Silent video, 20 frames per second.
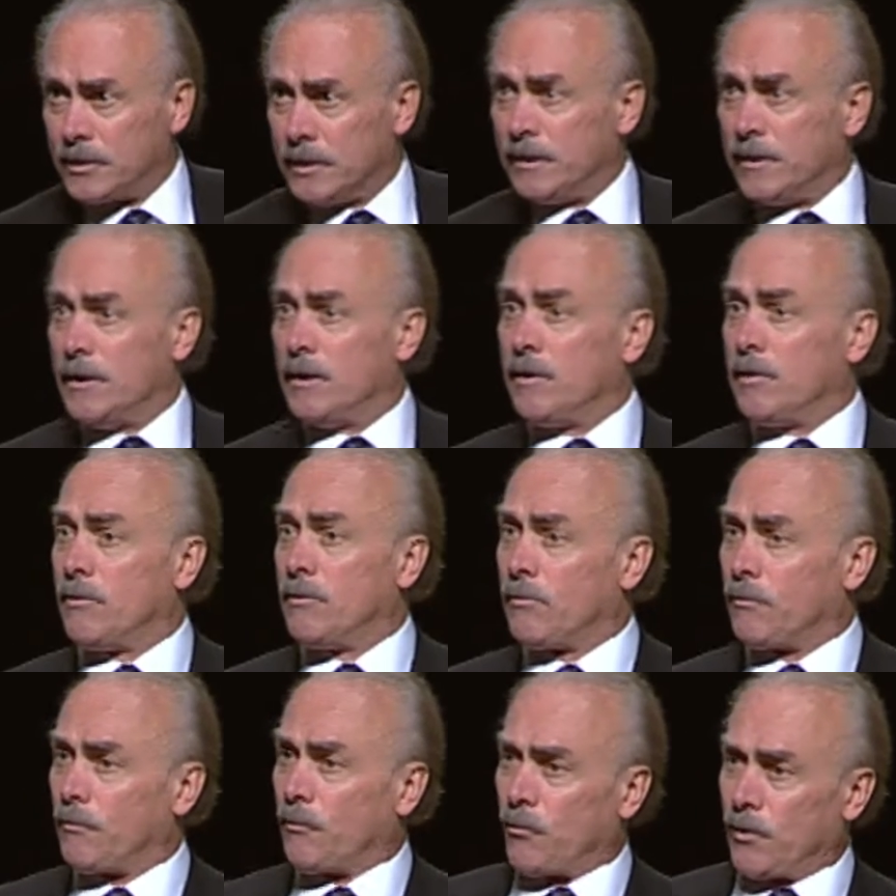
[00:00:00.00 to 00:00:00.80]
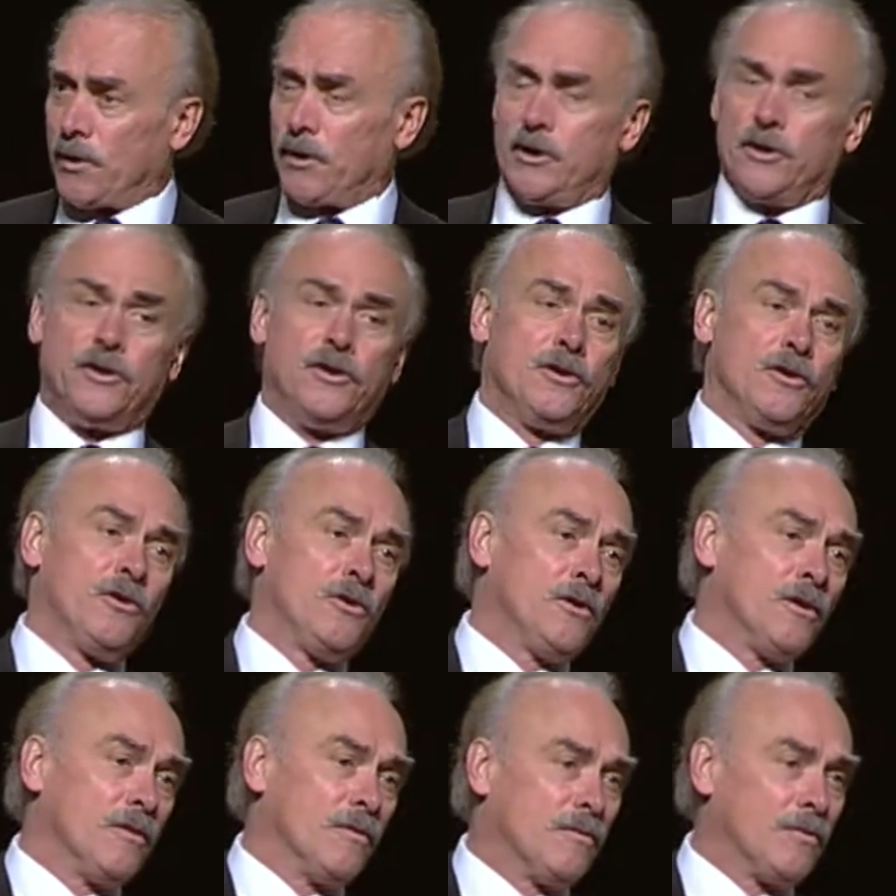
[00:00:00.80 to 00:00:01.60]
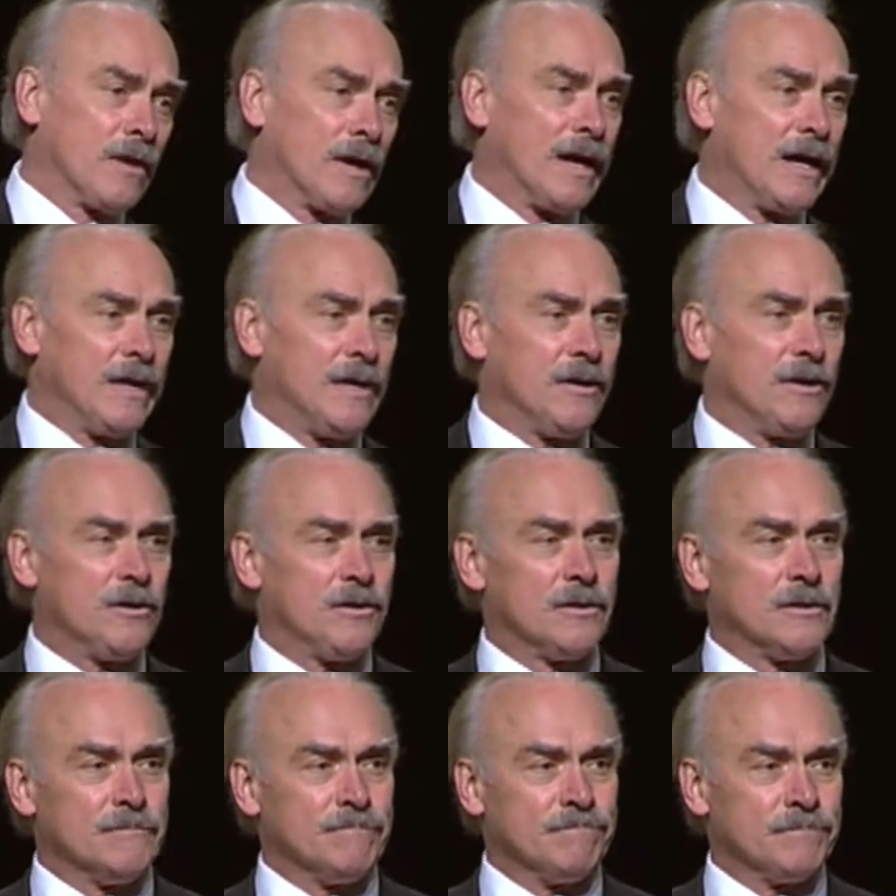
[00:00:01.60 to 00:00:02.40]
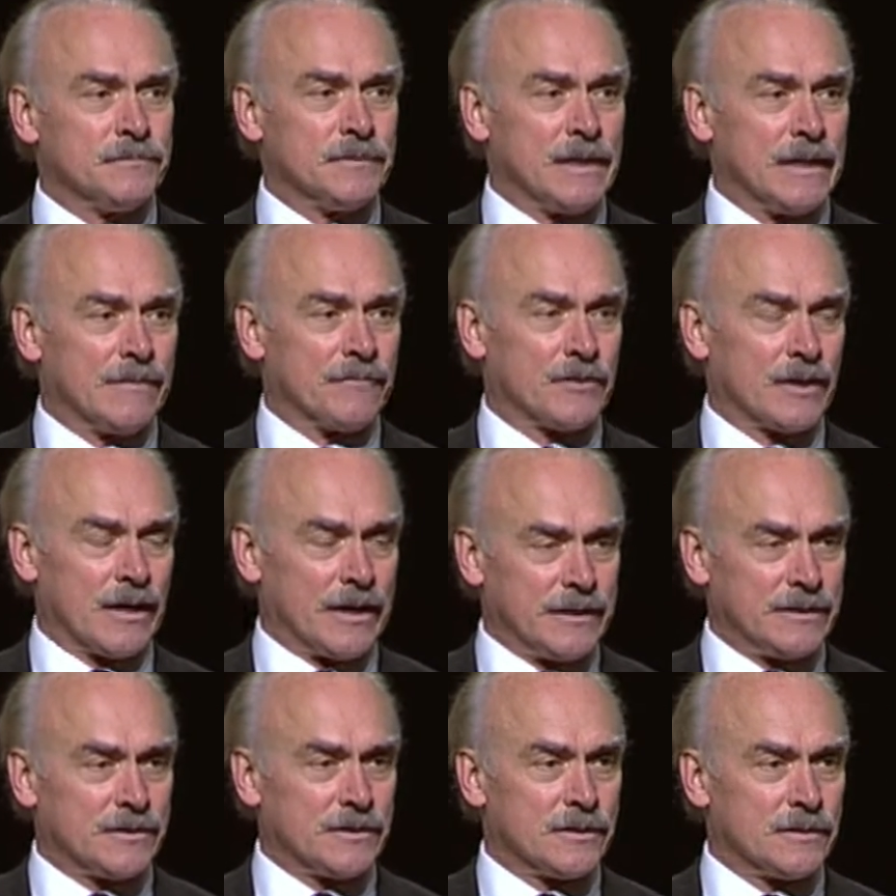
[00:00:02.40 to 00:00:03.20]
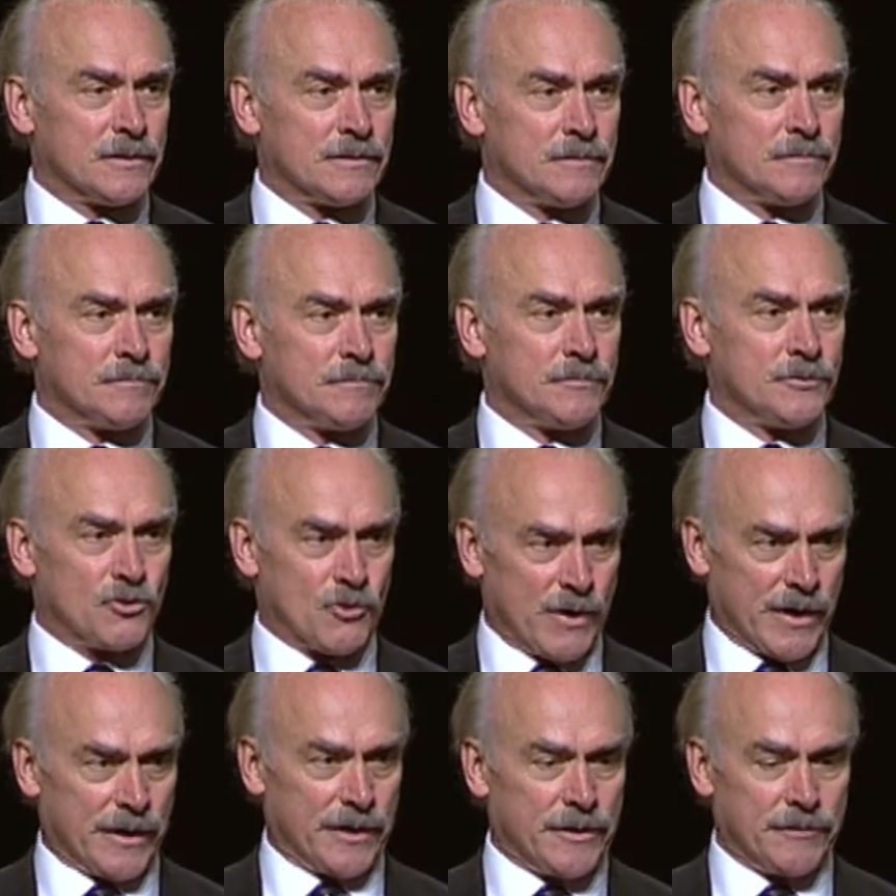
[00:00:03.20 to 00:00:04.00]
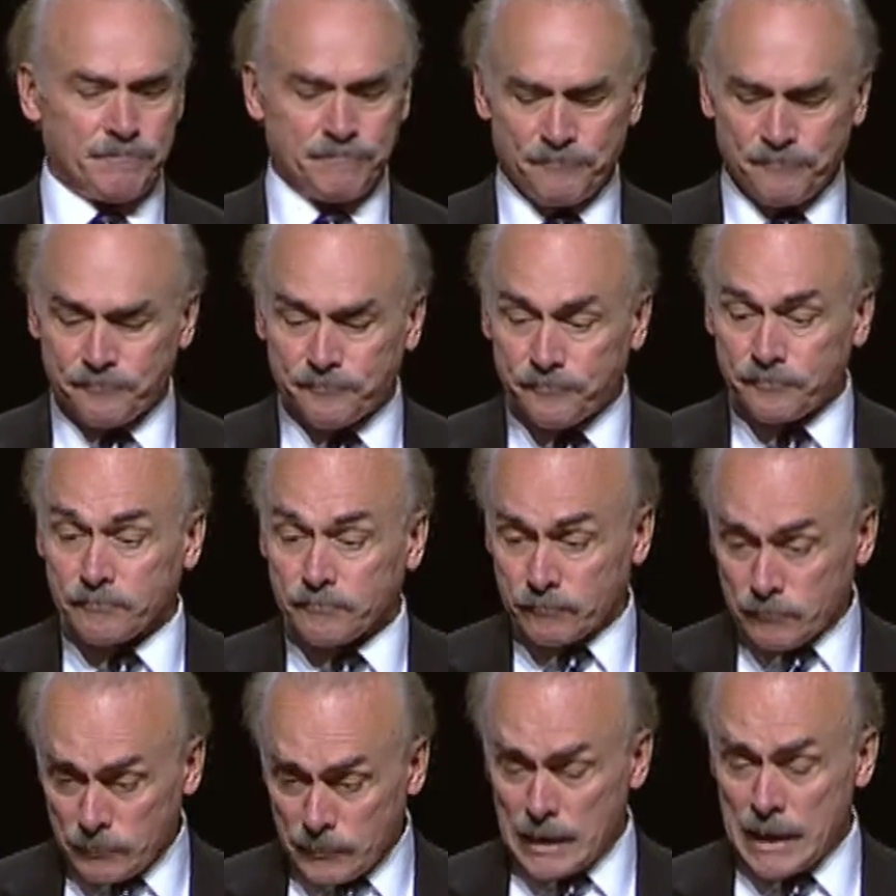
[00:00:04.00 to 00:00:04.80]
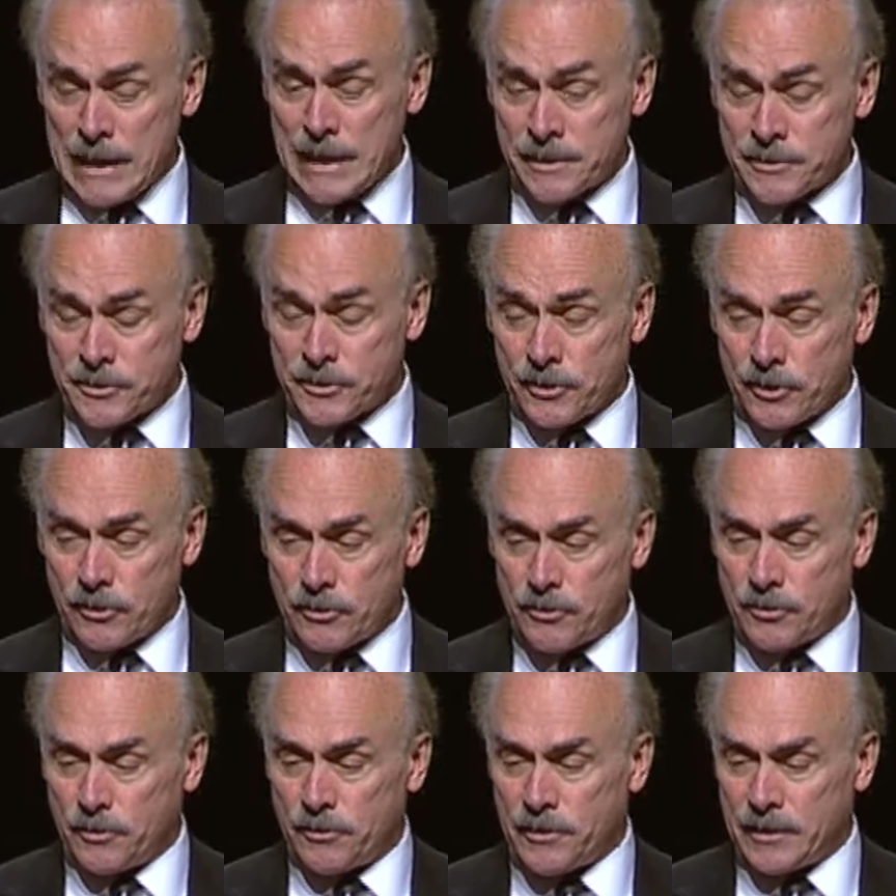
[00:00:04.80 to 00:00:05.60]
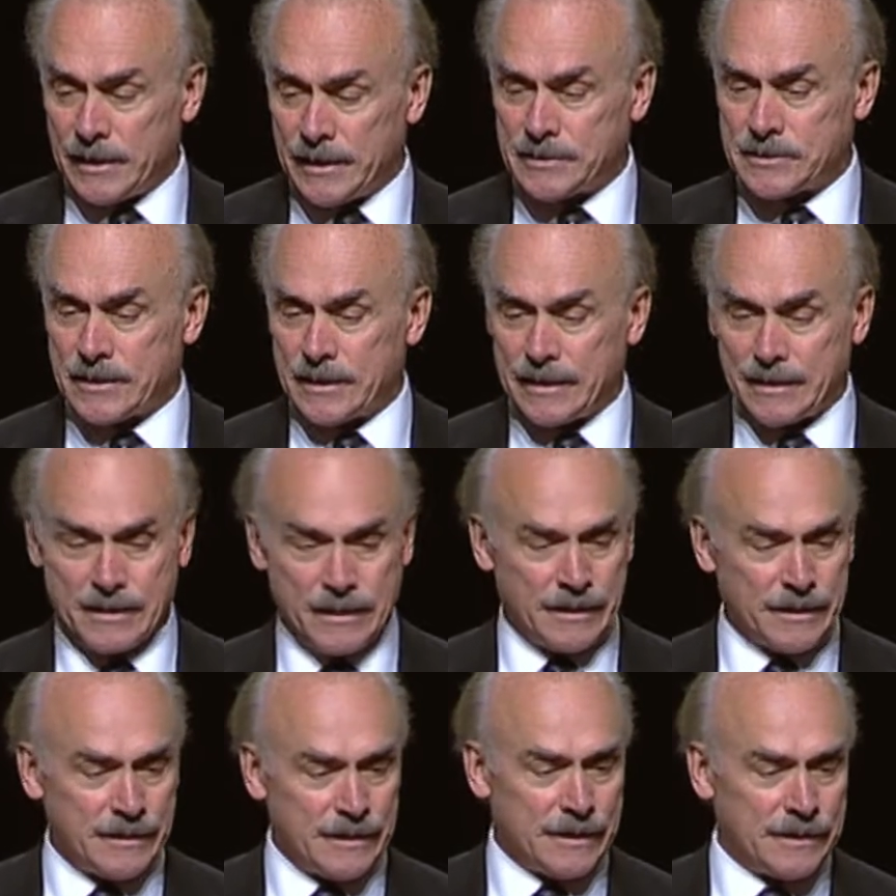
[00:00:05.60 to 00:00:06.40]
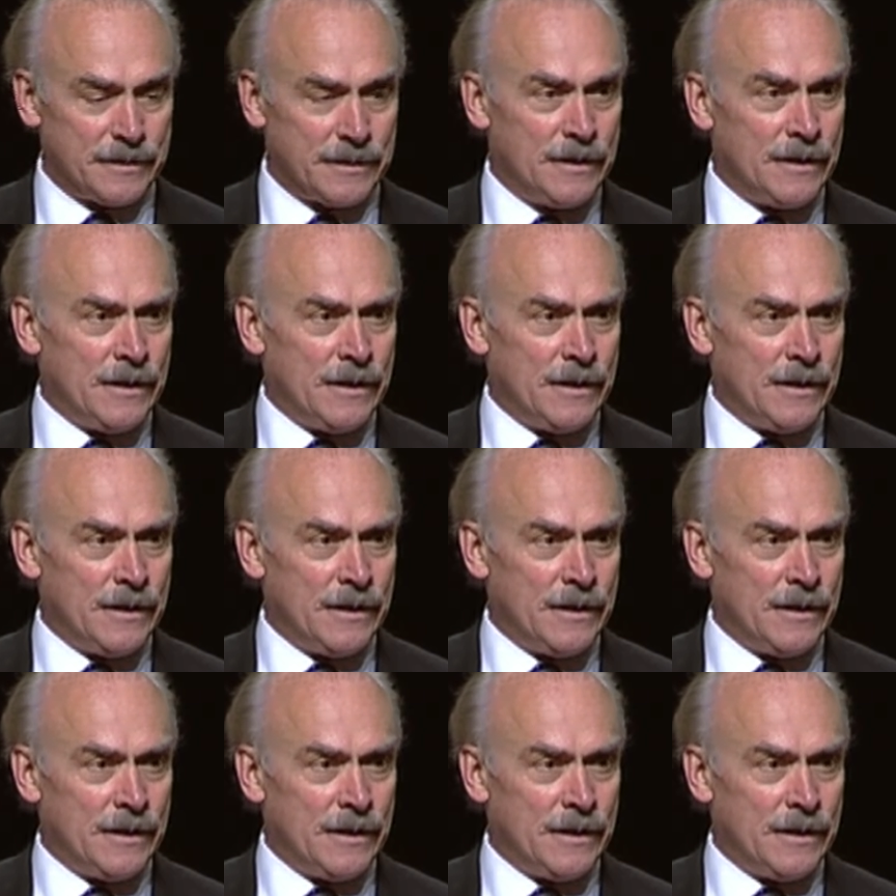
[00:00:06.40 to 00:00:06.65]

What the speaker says: in what you do and what I do, and you have to like to drink. And so two things I think that